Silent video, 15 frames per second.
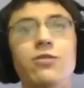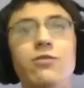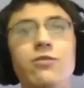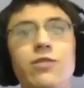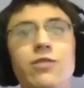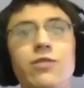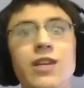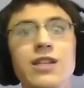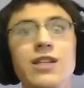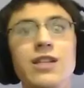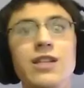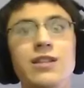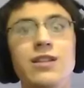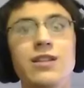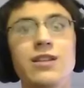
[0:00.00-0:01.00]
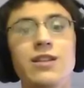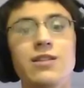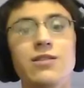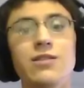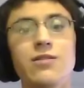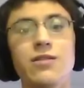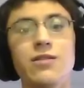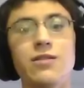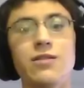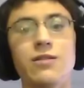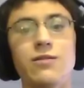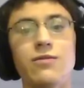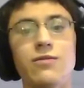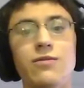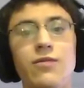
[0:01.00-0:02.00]
was released and then it sort of
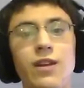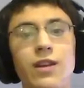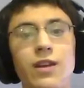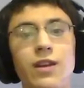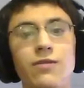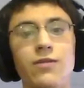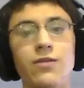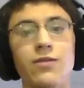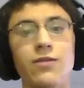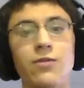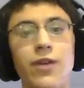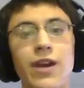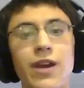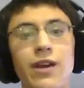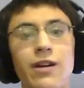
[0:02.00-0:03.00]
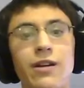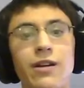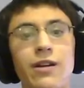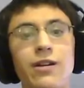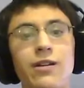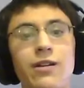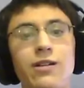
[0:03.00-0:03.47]
fell off the radar.